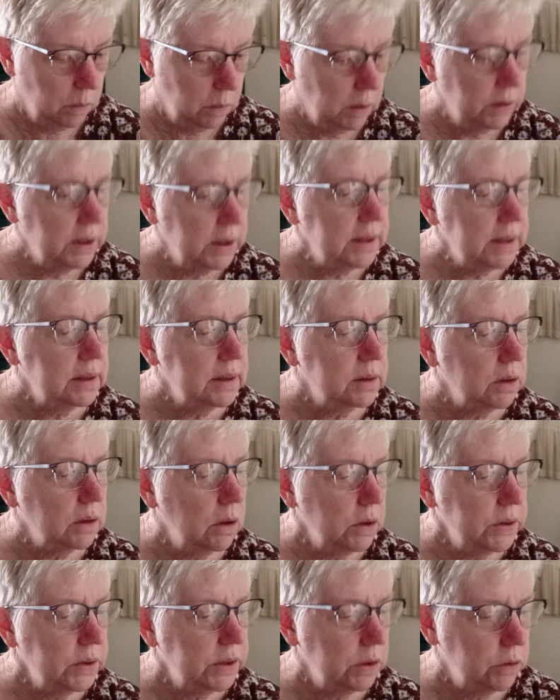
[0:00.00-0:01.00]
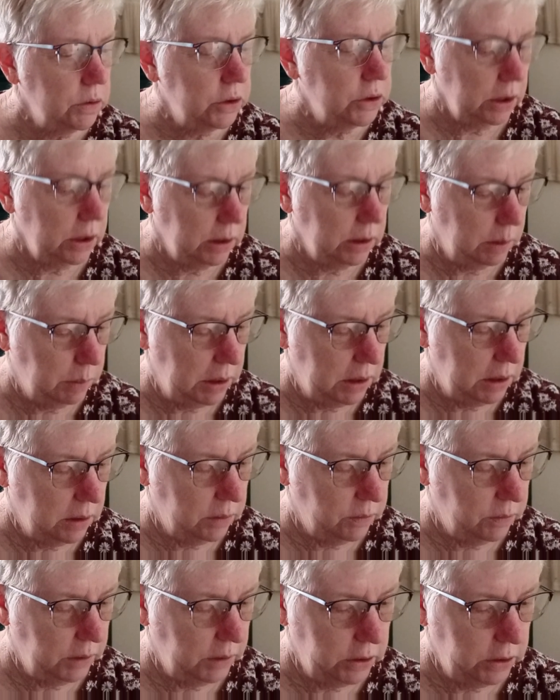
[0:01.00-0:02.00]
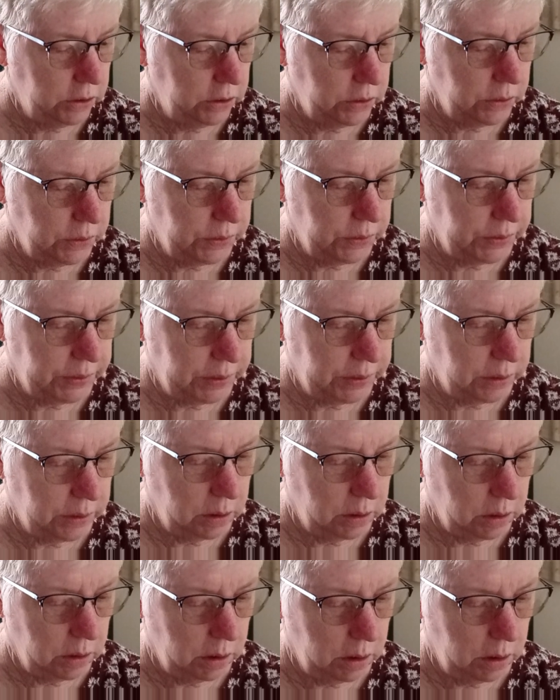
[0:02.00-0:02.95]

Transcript: well, this is also Jelly Bean Adventures.